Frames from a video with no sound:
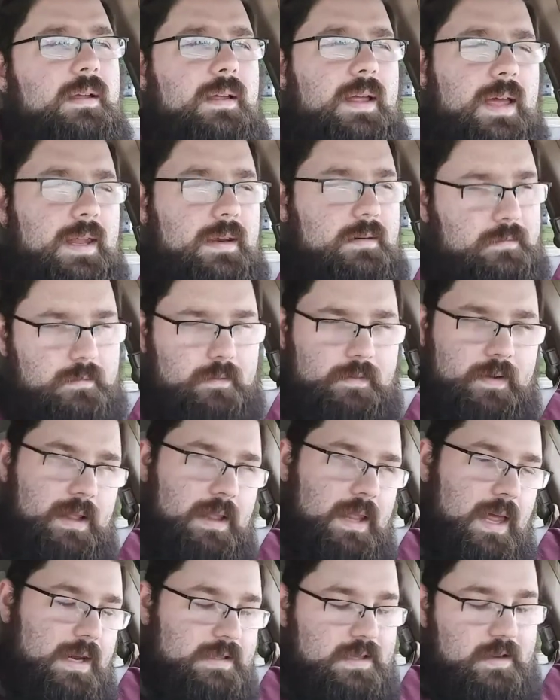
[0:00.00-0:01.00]
and we got a
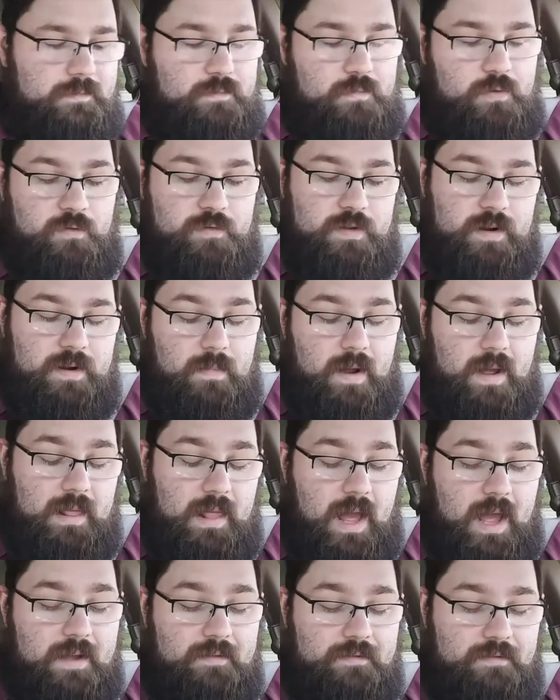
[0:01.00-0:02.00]
lot of stuff moving in my
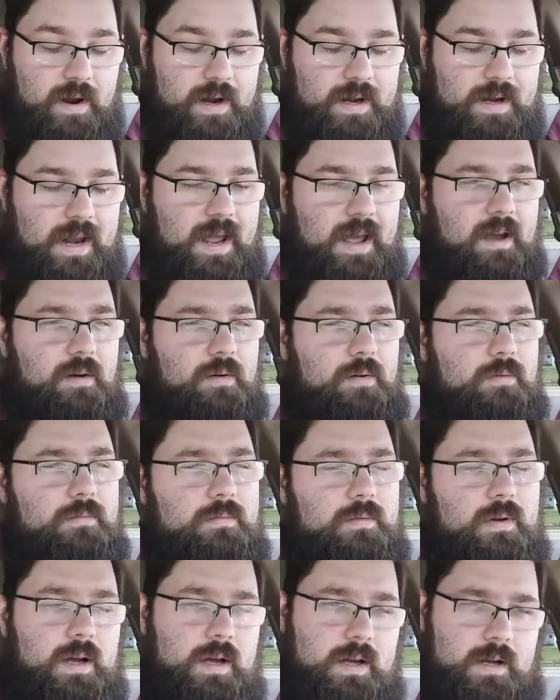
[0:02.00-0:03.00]
life right now,
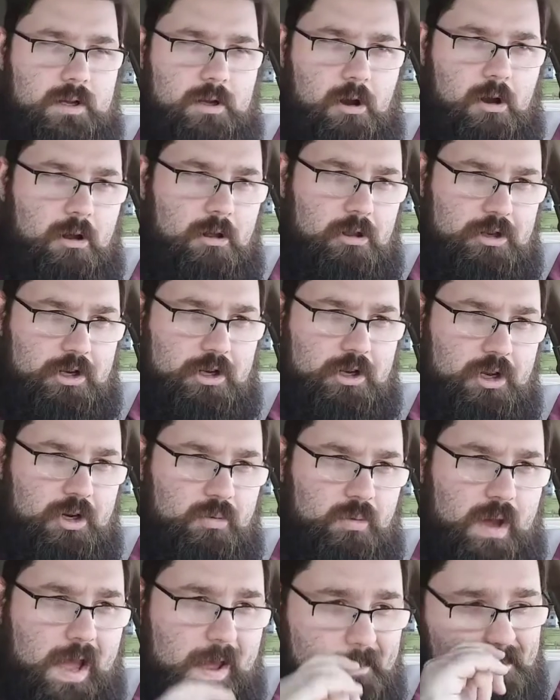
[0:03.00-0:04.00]
all in a good
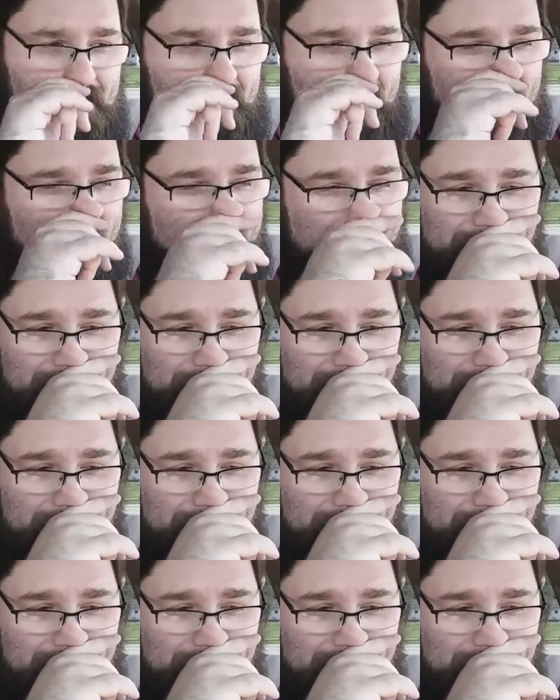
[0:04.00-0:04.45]
way, but